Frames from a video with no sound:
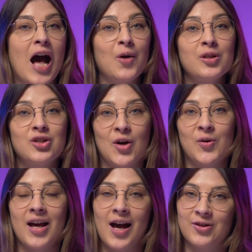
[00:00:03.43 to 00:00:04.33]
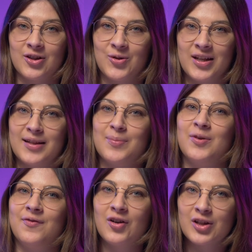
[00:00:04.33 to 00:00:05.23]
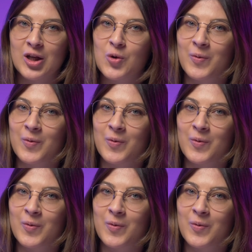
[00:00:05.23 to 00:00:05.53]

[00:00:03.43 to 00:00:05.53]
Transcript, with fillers: I will show you how to create a portfolio